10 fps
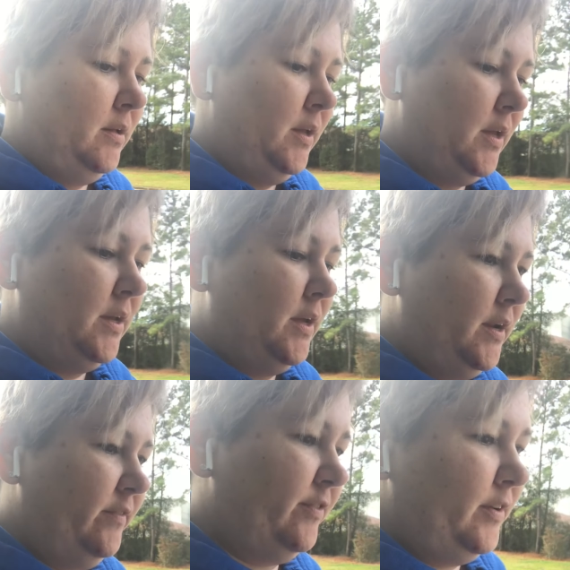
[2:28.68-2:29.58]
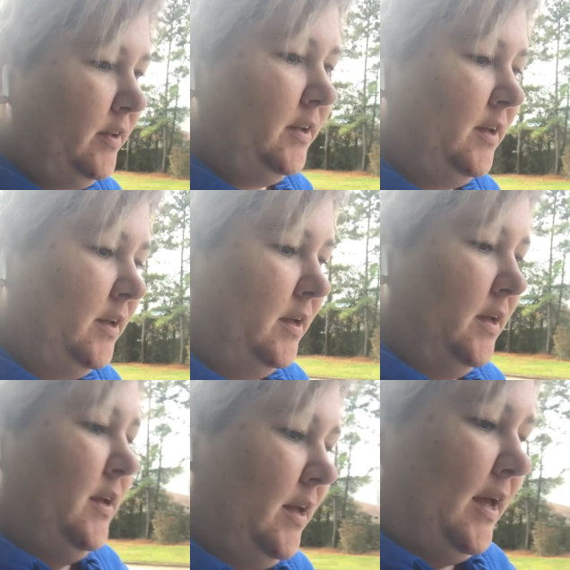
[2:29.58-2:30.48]
He could have
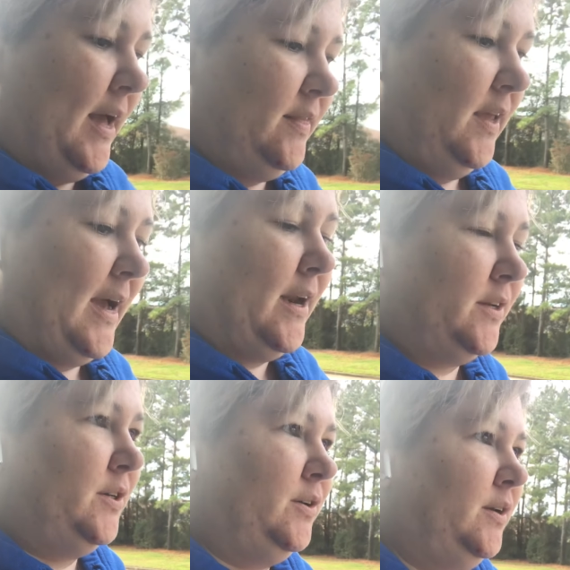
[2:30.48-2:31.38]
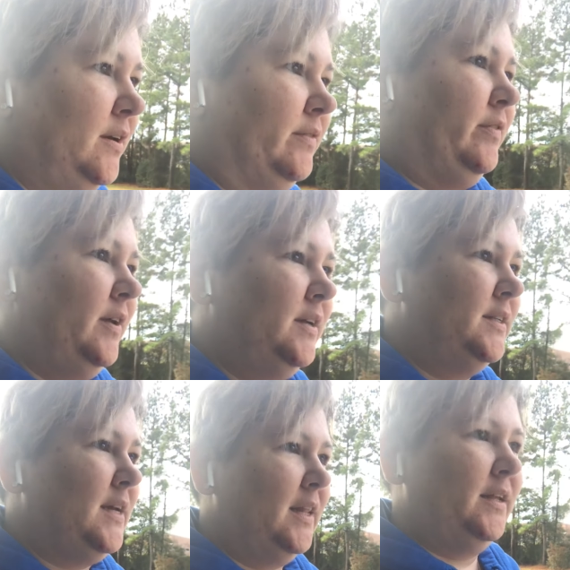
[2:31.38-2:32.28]
had the attitude of
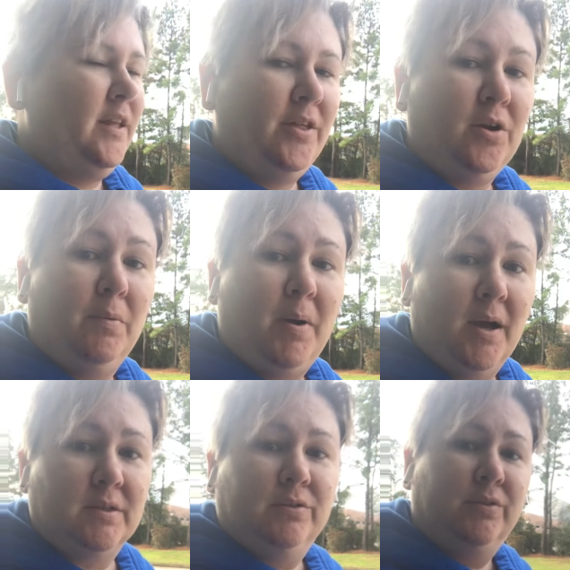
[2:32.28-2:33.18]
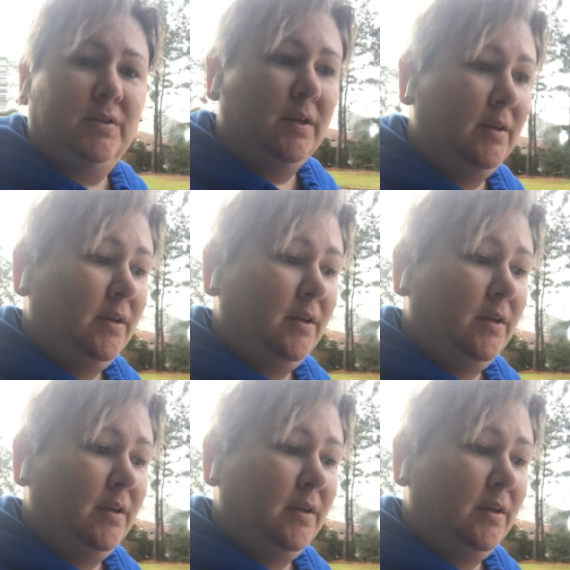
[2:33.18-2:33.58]
telling the other apostles,